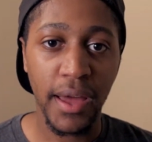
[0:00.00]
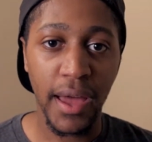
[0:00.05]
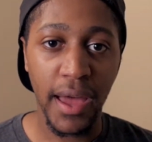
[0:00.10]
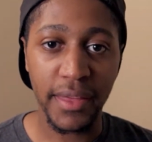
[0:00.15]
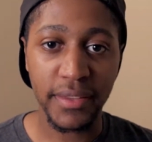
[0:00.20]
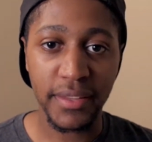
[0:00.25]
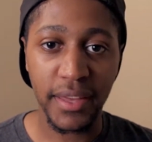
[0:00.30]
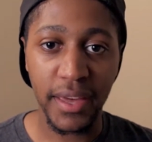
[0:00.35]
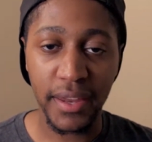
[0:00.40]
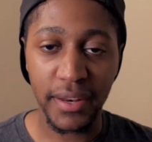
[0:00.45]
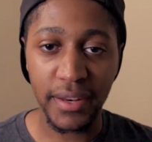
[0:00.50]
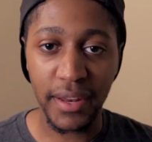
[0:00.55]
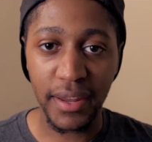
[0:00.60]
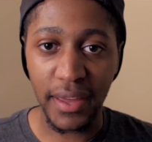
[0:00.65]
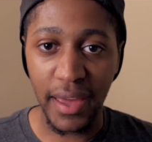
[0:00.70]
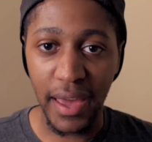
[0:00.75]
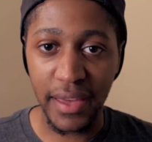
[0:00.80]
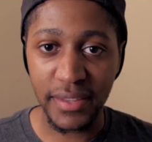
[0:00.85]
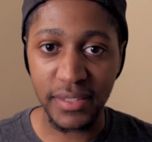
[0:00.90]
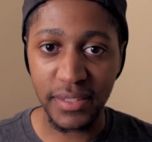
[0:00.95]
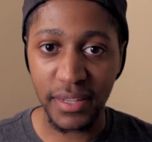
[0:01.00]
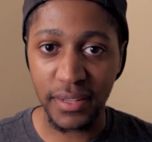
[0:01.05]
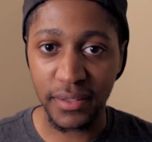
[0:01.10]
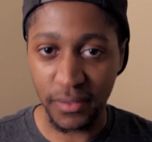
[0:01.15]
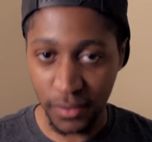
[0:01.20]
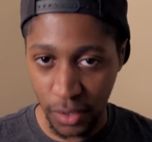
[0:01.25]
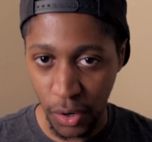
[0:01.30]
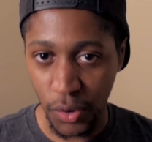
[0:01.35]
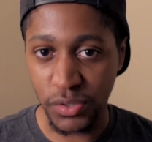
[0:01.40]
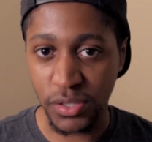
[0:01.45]
And then as
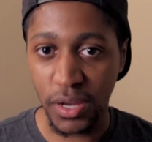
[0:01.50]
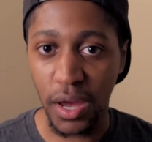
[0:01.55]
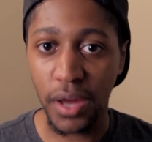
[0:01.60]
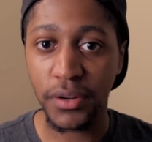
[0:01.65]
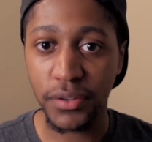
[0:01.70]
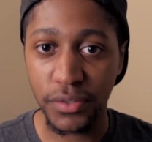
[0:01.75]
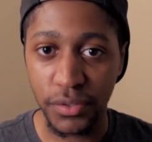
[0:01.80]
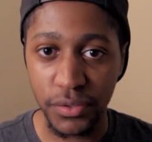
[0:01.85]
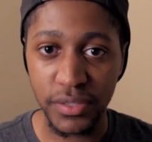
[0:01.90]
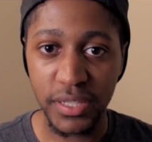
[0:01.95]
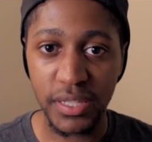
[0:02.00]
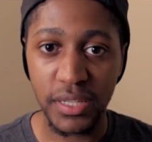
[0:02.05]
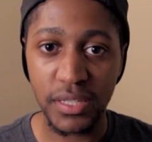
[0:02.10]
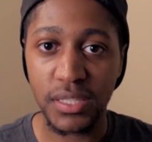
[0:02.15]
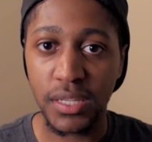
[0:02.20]
it goes on, you do see